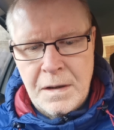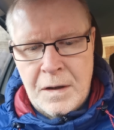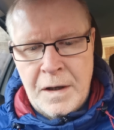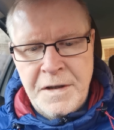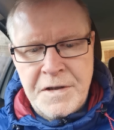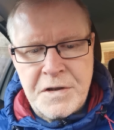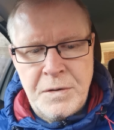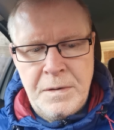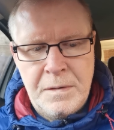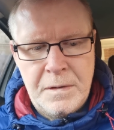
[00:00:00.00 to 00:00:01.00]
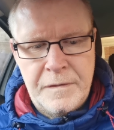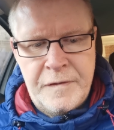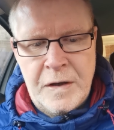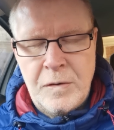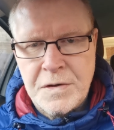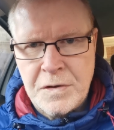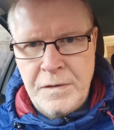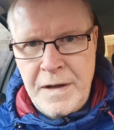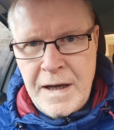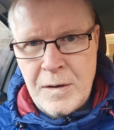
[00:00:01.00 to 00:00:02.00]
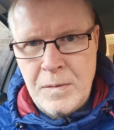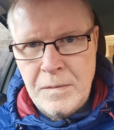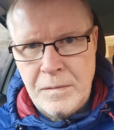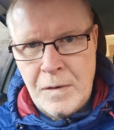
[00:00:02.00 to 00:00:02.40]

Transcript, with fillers: I need to focus on now